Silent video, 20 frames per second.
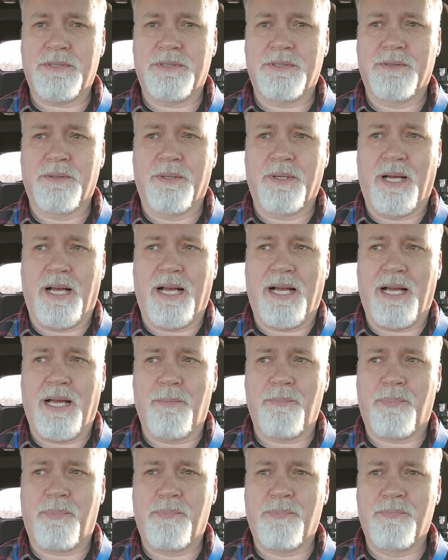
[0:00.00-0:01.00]

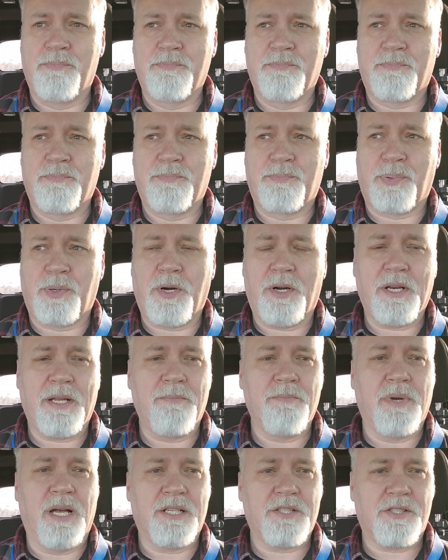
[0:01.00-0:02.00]
I
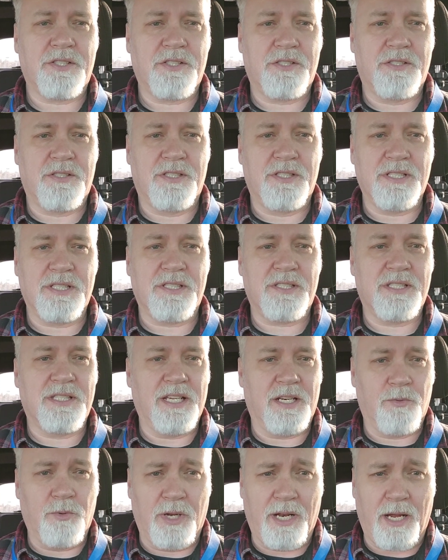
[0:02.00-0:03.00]
pretty much just
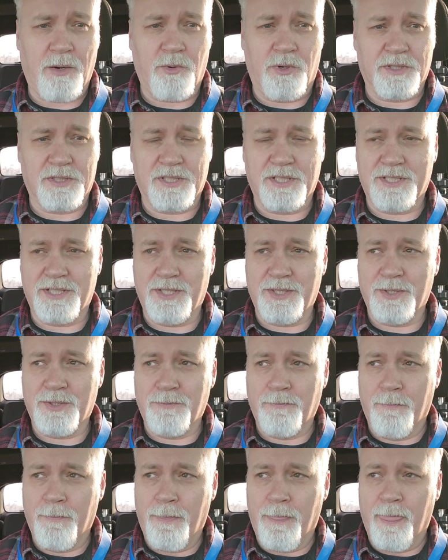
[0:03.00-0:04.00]
did what I wanted to
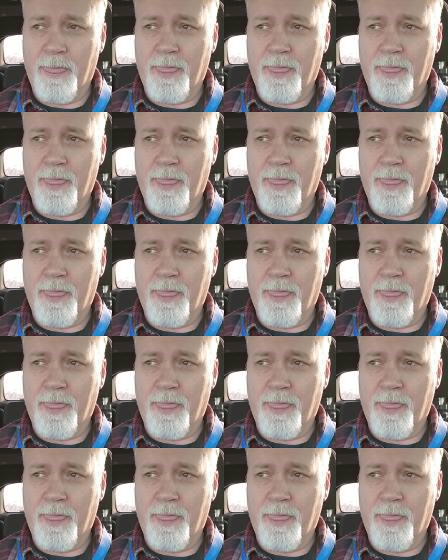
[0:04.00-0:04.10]
do.